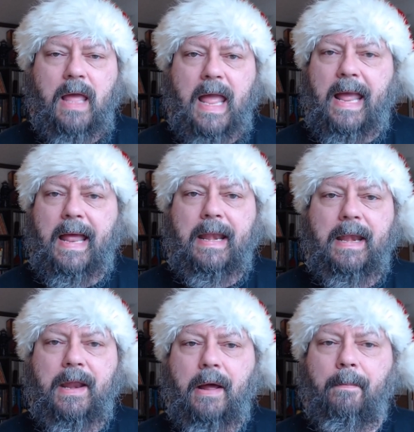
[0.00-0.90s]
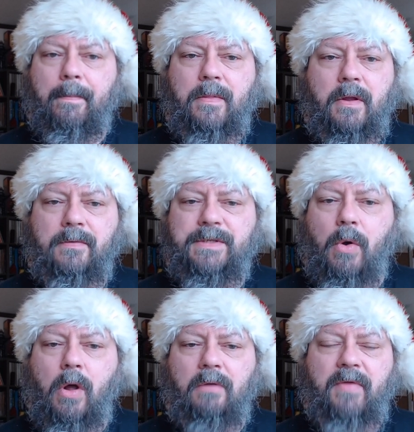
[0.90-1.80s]
and um, you know, so
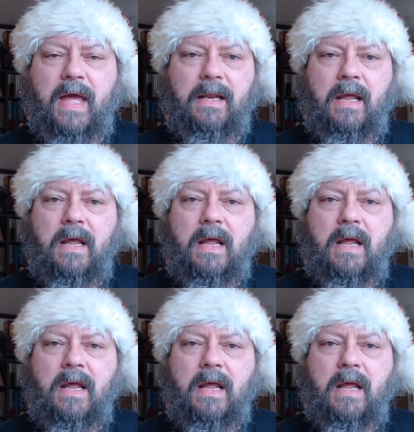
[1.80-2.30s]
all of that